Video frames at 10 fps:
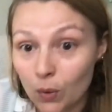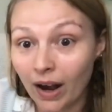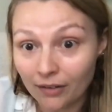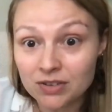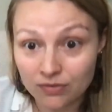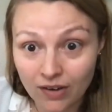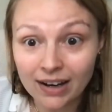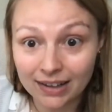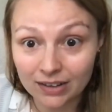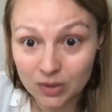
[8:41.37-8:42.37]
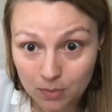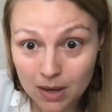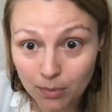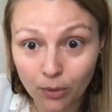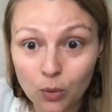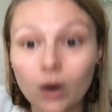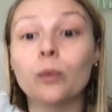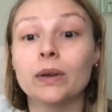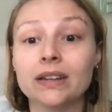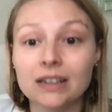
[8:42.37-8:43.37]
have to find the people who are
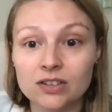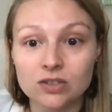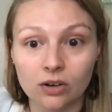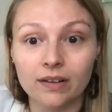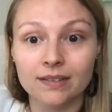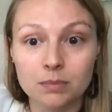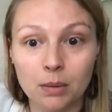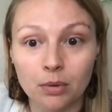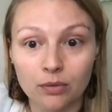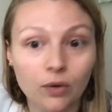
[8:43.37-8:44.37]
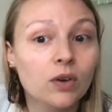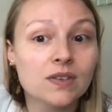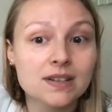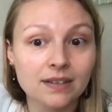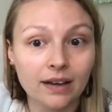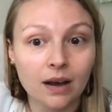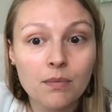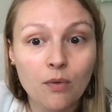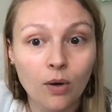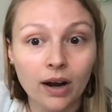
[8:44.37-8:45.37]
willing to start on September 1st to sign up
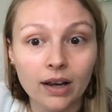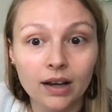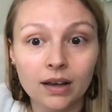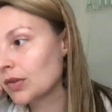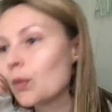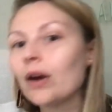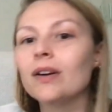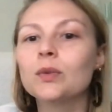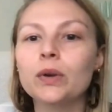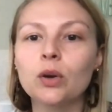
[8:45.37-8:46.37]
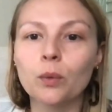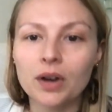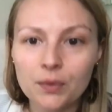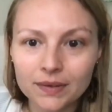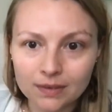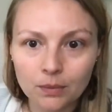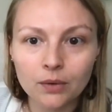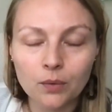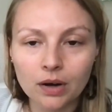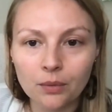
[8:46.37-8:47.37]
for it. Whereas when you're working with
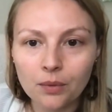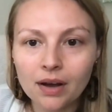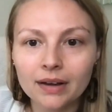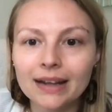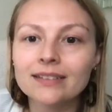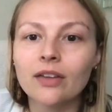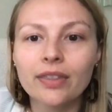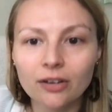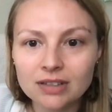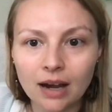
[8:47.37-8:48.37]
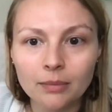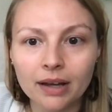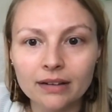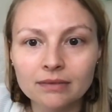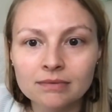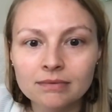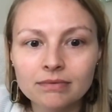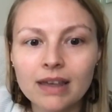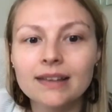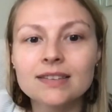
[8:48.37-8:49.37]
someone one-on-one, it's on their timeline.
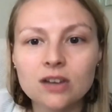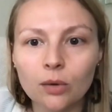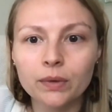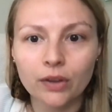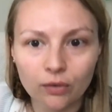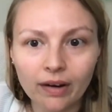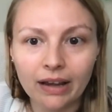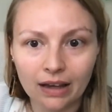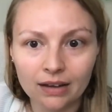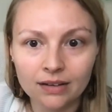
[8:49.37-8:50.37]
They can start when they're ready.